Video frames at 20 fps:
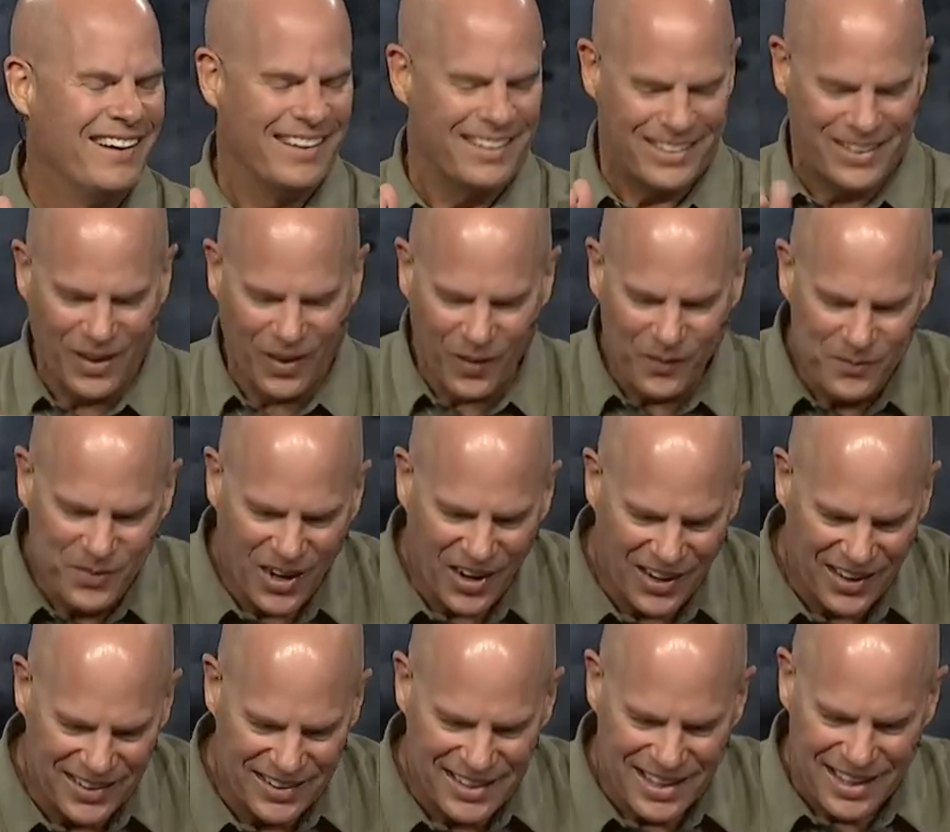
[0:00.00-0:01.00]
Karl
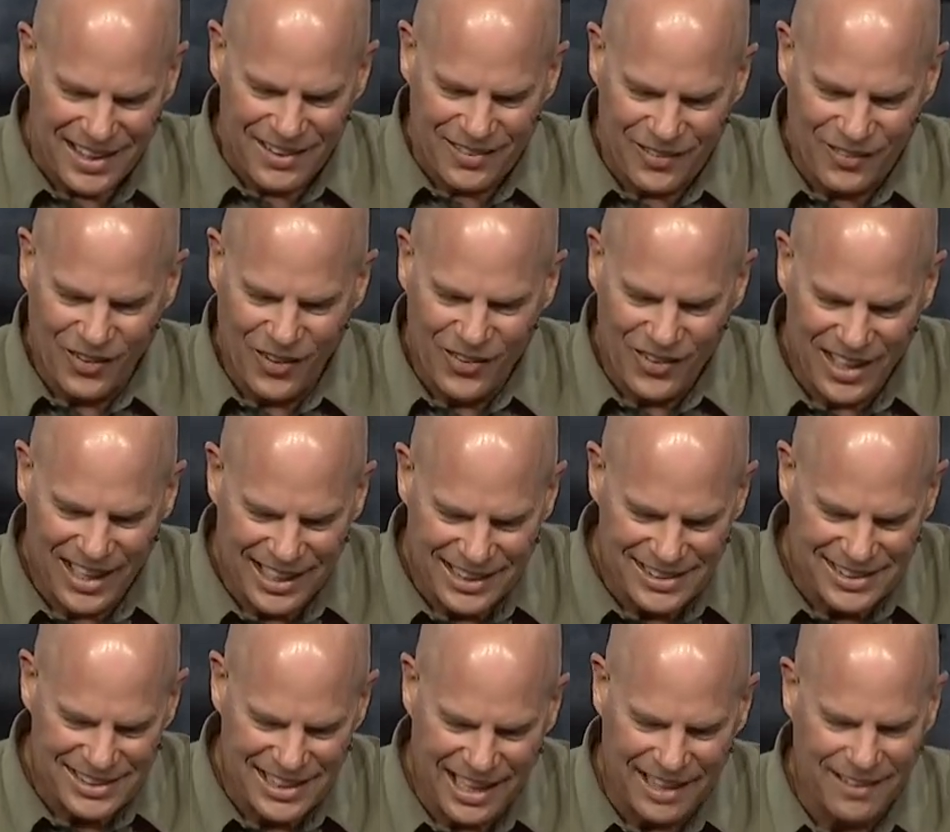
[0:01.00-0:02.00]
Barth wrote a
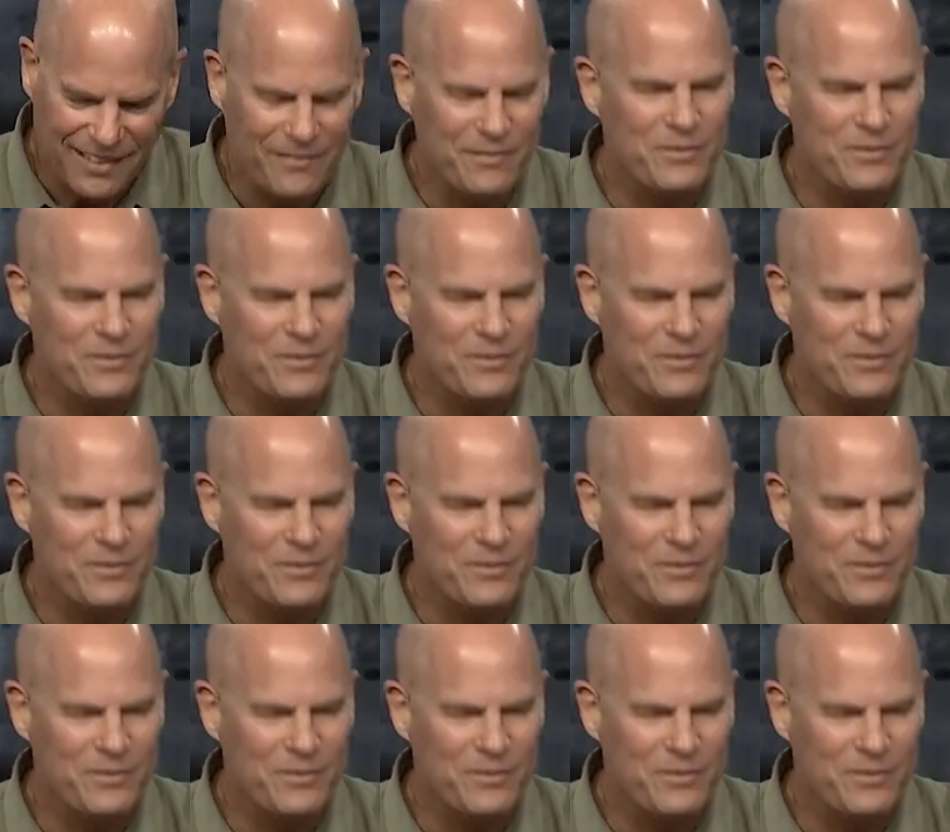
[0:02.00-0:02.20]
set of